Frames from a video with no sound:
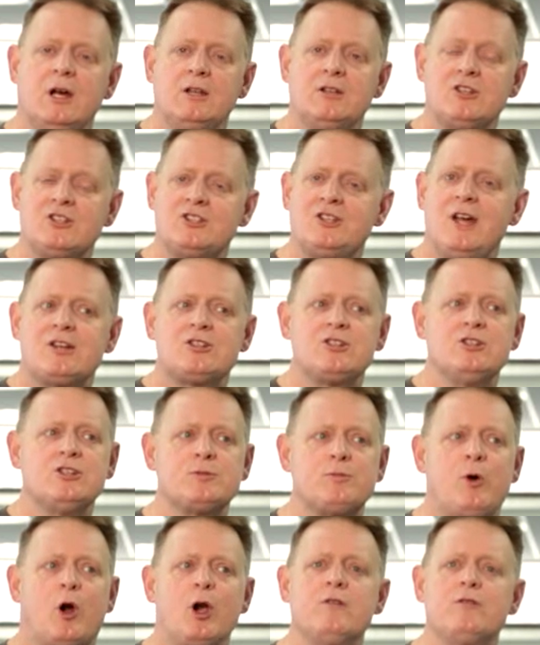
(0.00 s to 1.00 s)
Dissection
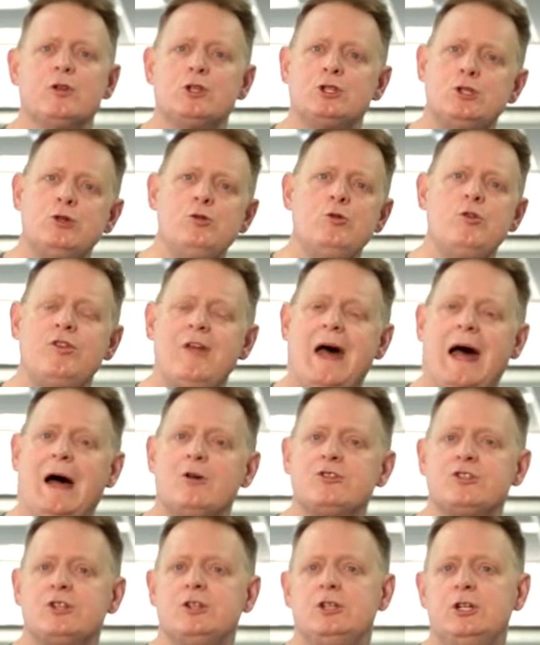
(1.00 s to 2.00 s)
is part of a two
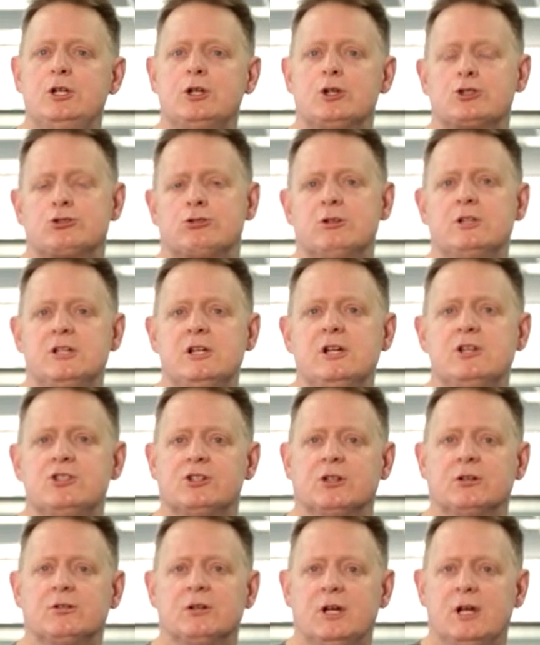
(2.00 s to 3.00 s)
thousand year
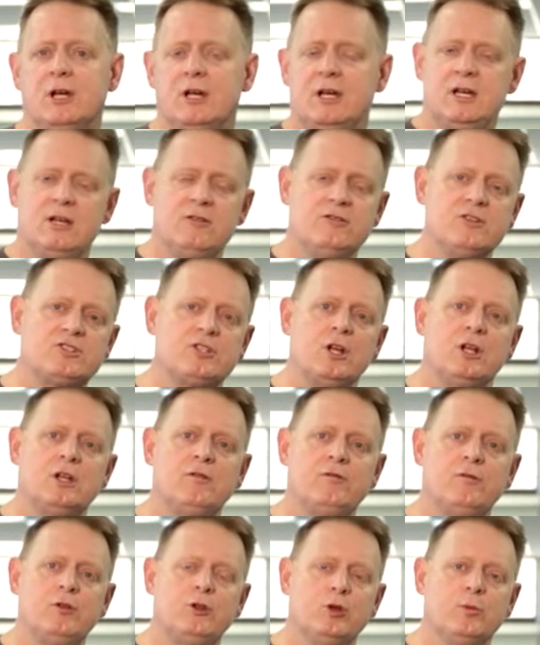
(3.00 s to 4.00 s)
tradition in the study
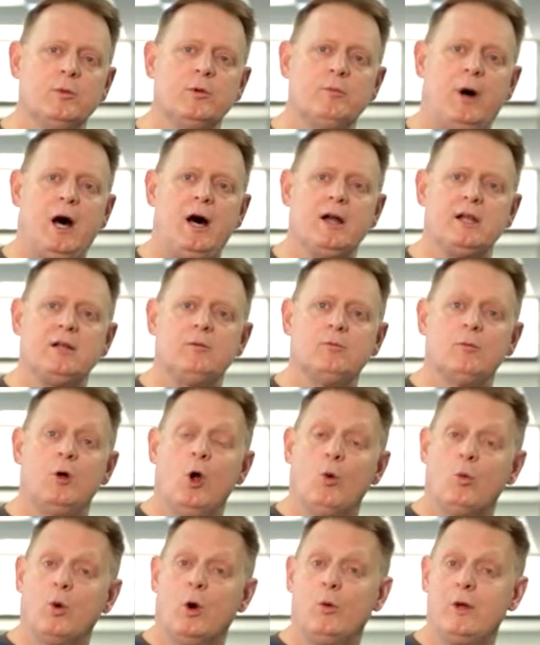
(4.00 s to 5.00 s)
of the human body,
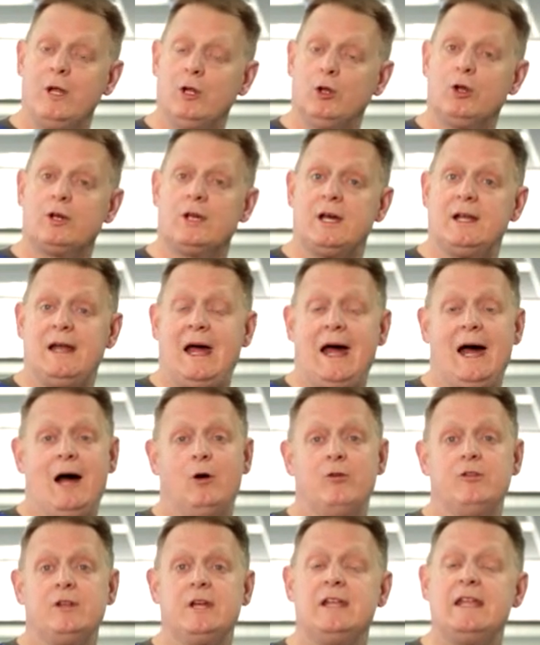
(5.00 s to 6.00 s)
where we look at
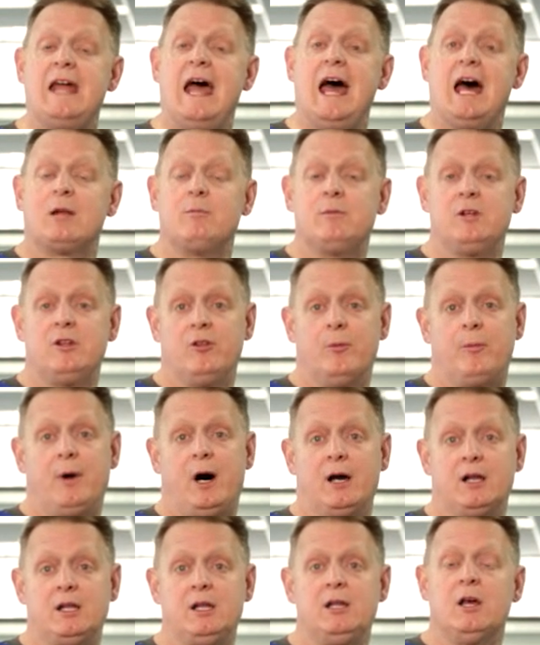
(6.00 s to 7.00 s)
how the anatomy of the
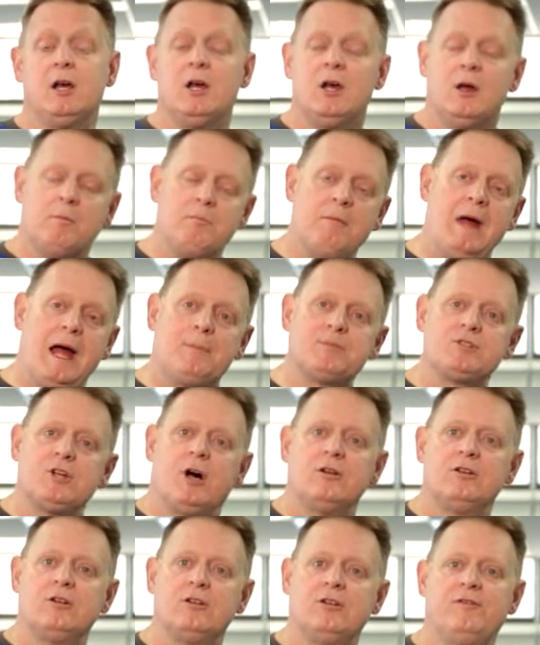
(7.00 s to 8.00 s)
body maps
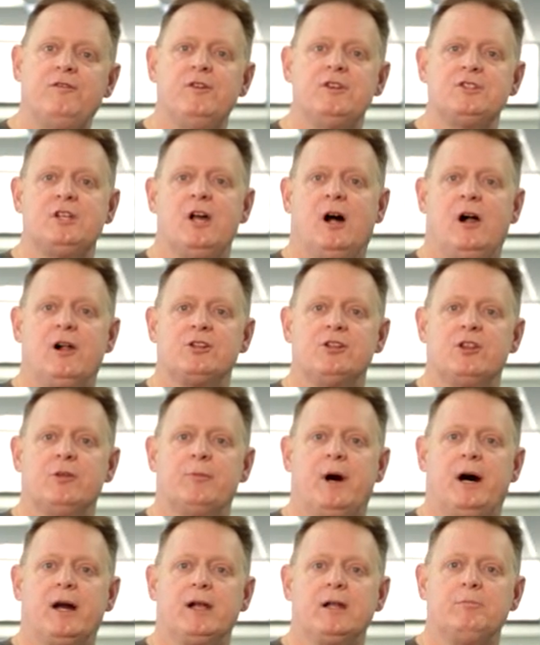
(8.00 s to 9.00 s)
onto the physiology of the
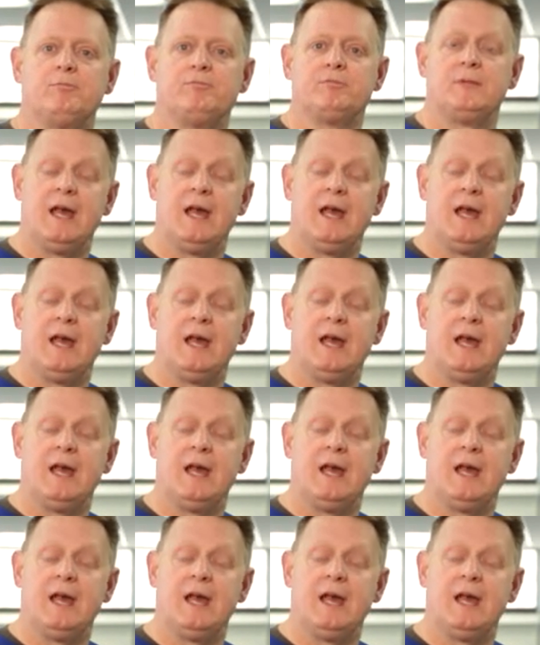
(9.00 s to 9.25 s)
body.